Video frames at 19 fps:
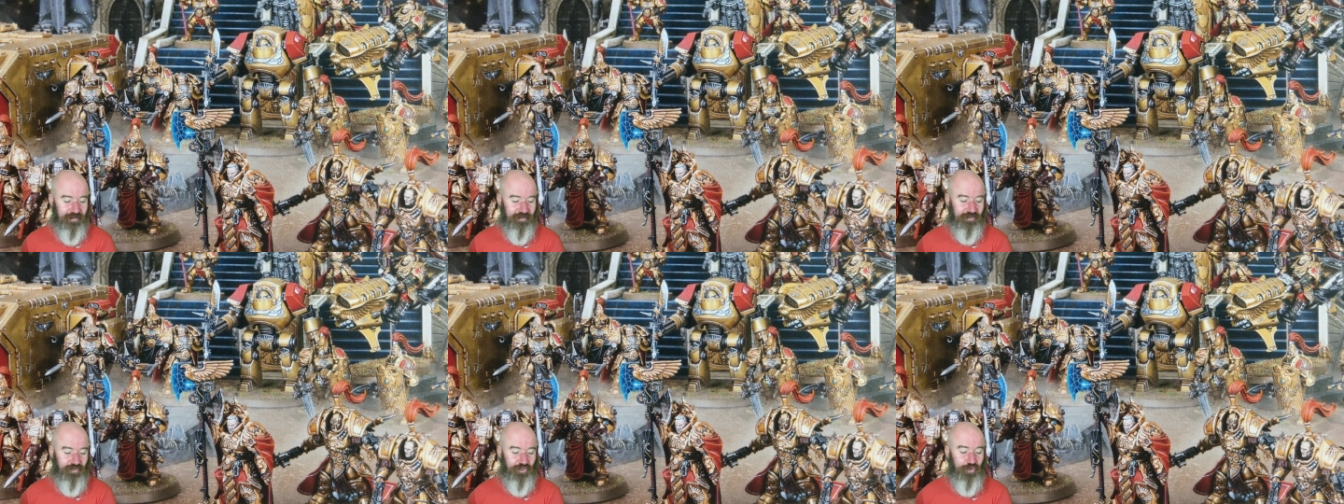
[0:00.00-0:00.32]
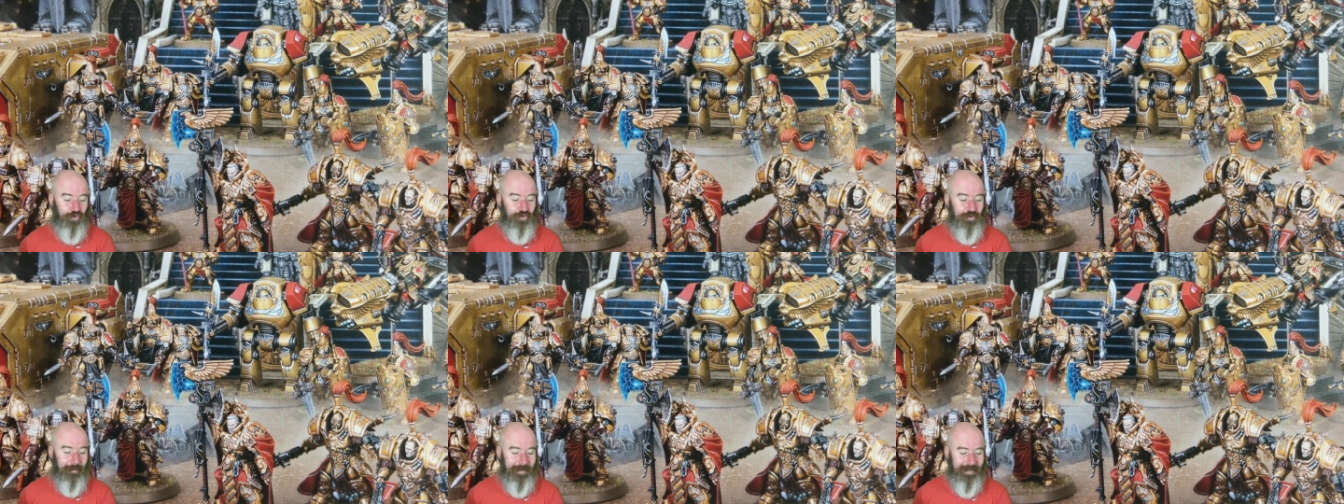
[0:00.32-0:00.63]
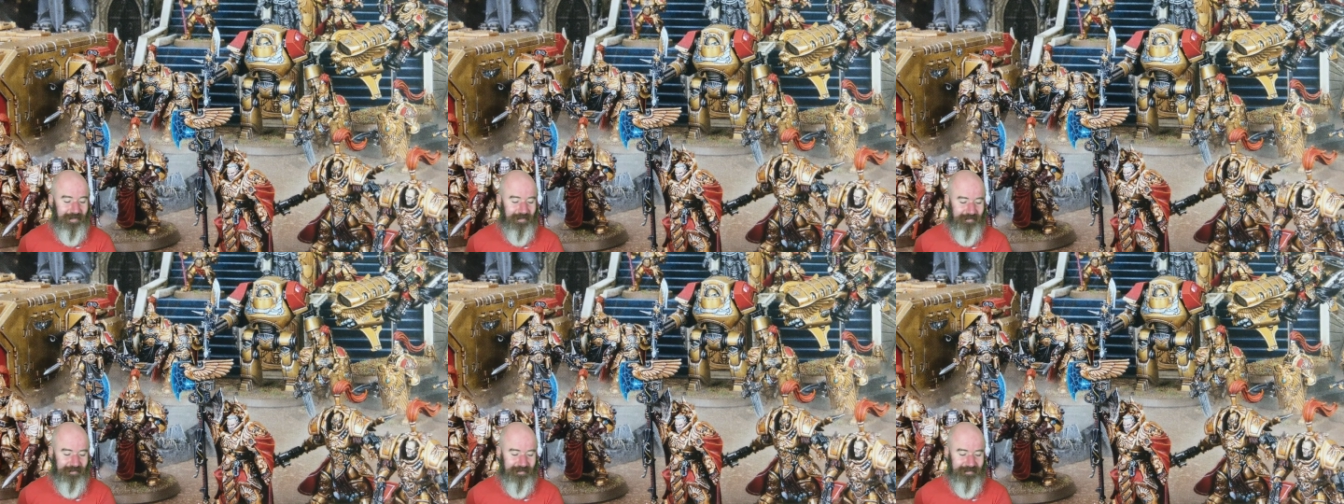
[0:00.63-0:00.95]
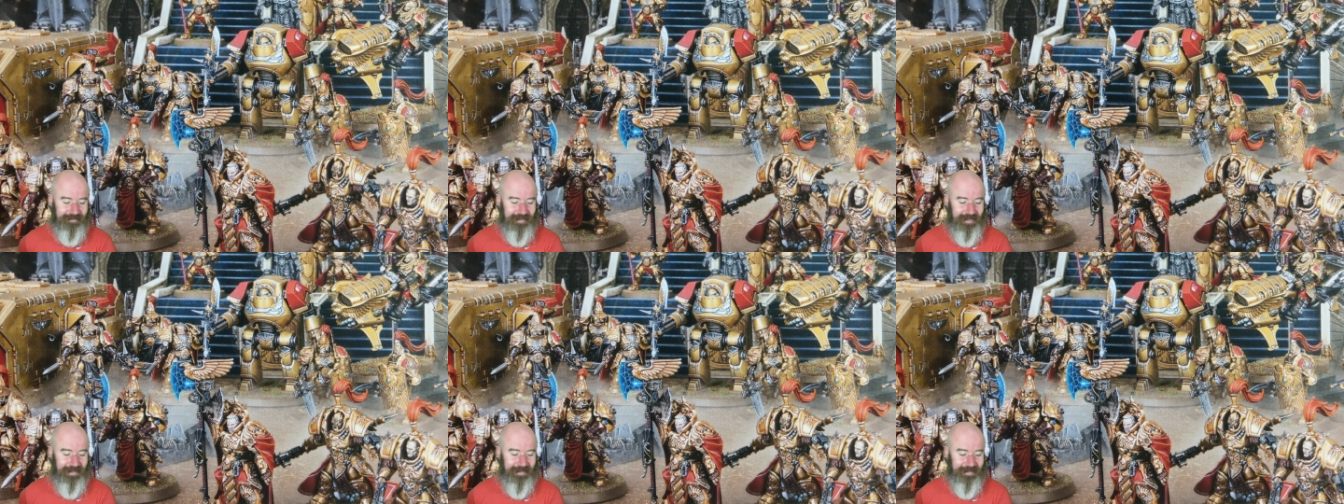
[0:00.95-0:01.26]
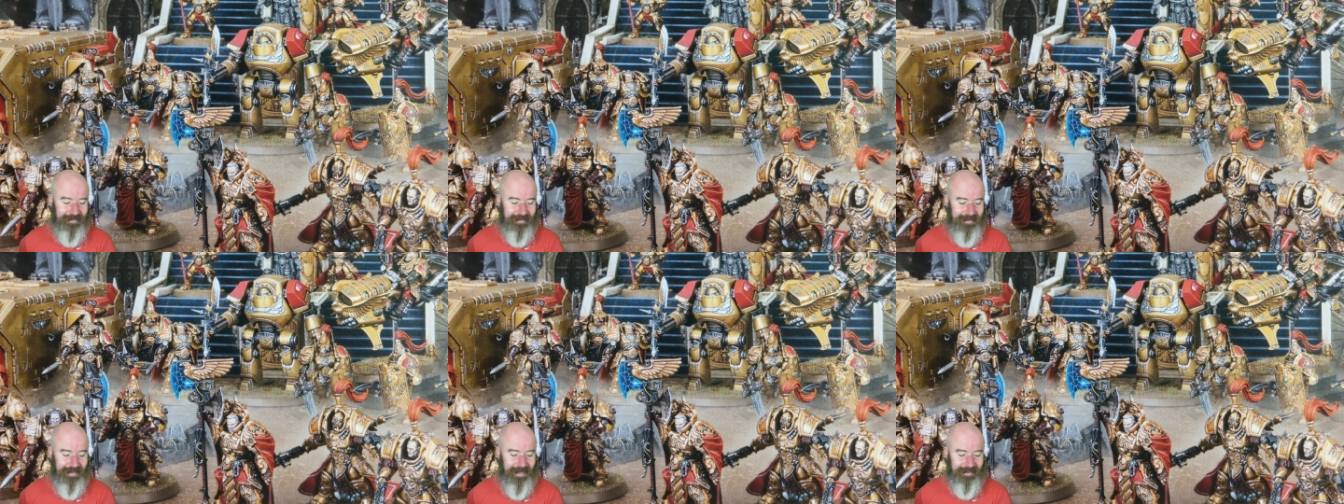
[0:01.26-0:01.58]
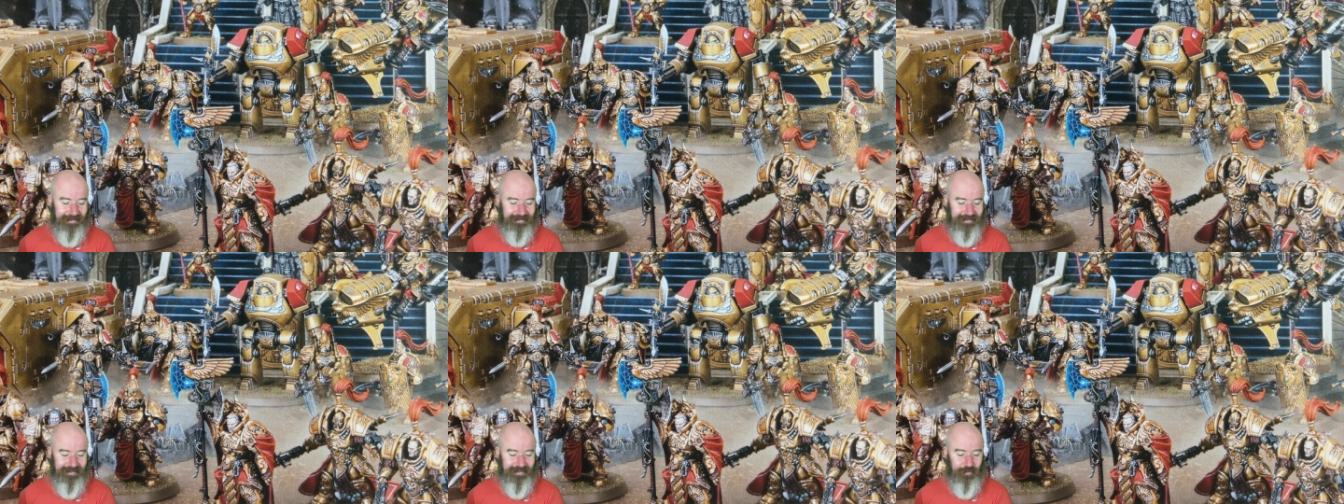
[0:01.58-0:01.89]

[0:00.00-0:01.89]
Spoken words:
the two commanders decided that,